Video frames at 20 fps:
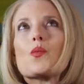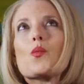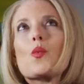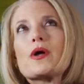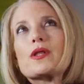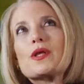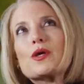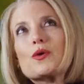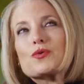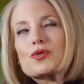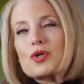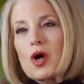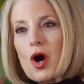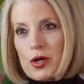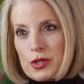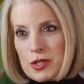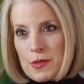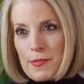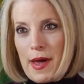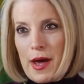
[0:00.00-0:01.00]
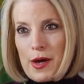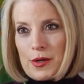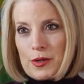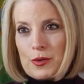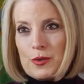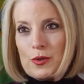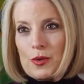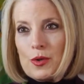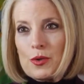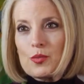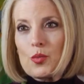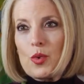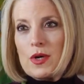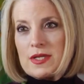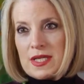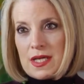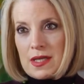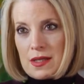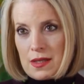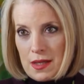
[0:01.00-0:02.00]
When you talked about it, it
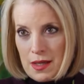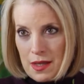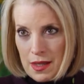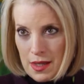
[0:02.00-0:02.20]
wasn't